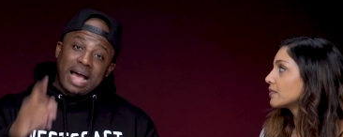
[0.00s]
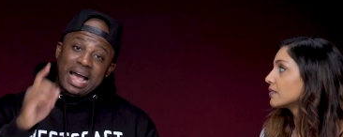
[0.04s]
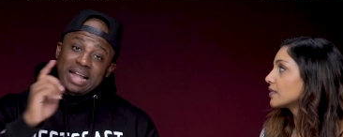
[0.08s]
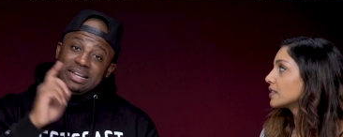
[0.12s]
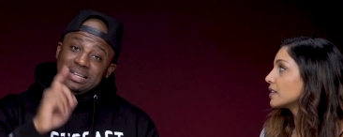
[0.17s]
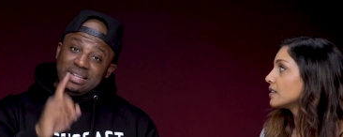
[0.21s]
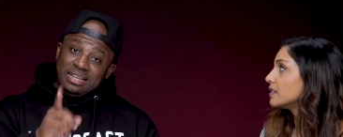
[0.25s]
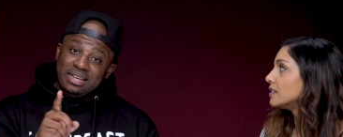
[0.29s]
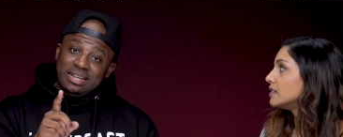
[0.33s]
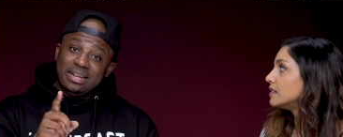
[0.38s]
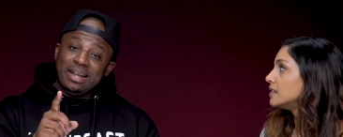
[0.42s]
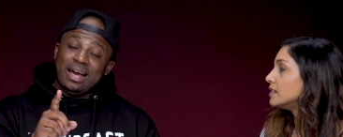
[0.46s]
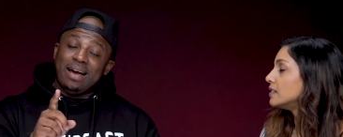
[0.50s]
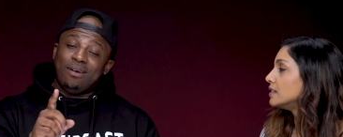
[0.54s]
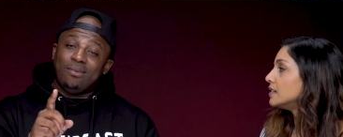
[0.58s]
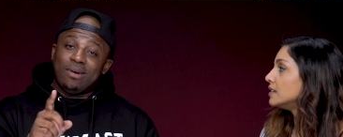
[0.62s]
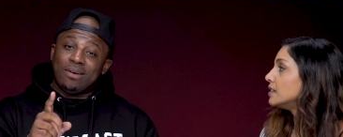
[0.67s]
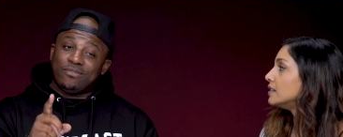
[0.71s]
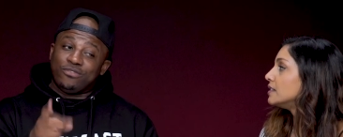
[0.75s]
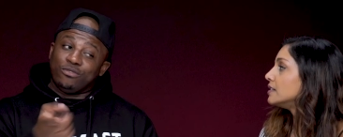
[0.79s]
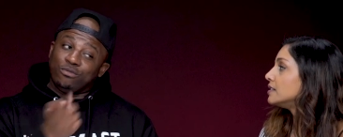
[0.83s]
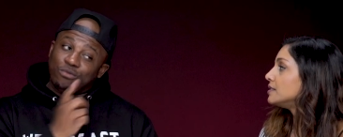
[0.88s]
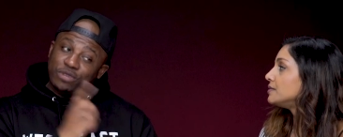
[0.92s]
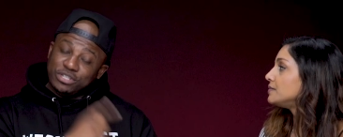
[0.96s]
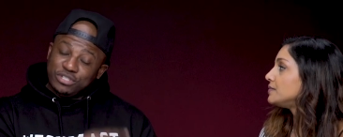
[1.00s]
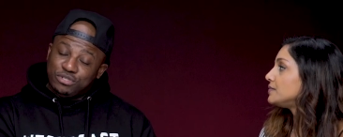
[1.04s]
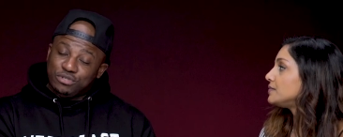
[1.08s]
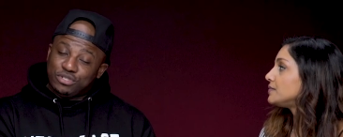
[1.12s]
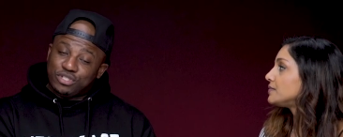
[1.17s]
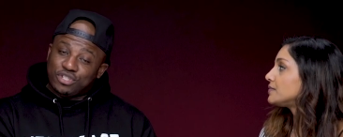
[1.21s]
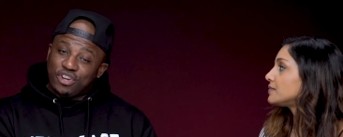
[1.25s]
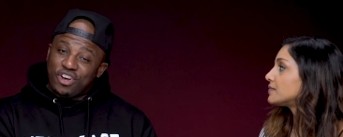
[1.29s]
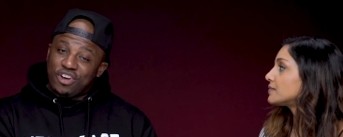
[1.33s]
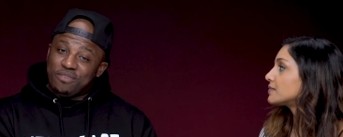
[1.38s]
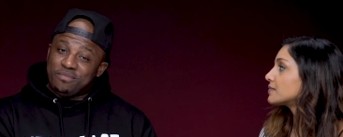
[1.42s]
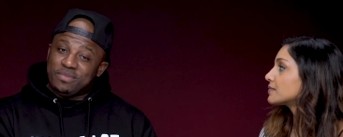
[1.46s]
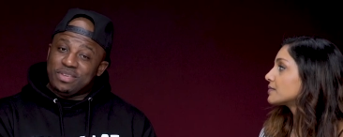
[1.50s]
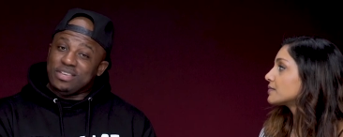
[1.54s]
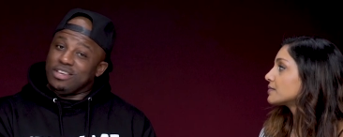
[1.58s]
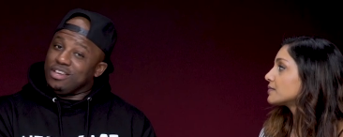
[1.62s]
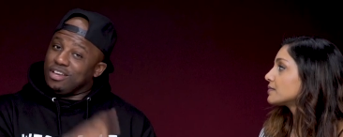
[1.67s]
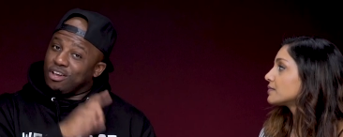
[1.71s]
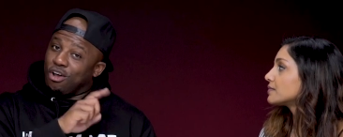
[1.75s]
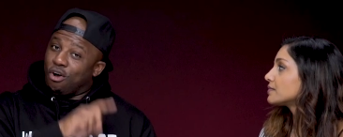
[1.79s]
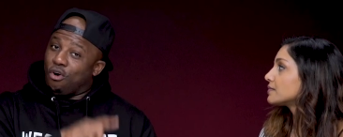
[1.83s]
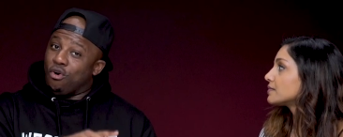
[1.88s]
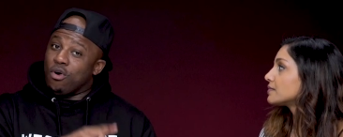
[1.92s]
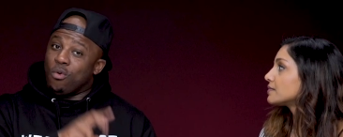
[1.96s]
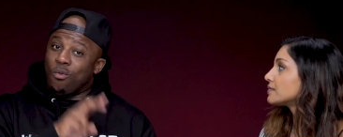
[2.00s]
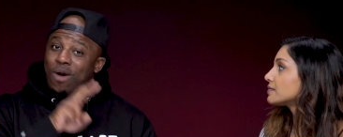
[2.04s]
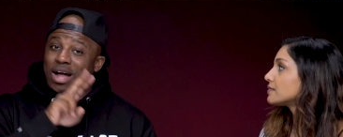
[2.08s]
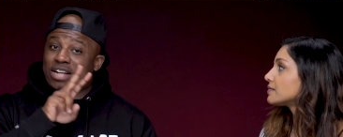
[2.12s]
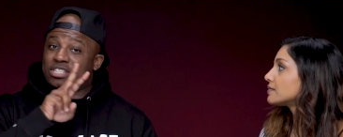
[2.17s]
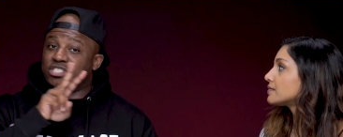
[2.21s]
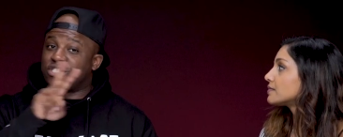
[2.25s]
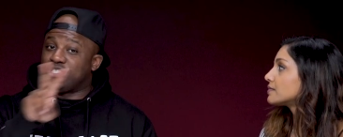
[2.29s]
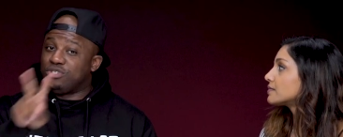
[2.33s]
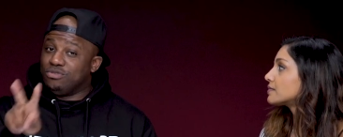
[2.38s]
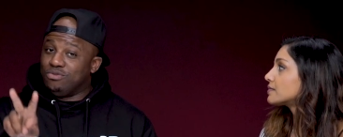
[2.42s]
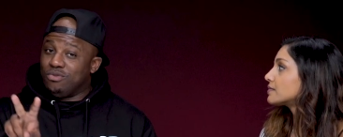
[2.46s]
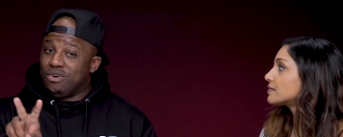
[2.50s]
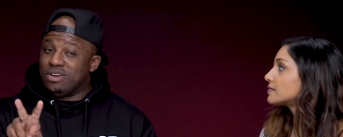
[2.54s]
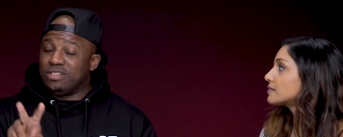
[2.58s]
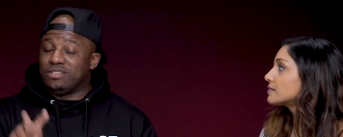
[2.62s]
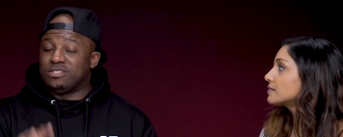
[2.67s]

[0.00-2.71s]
Speaker 1: I did, however, which you saw me go and watch two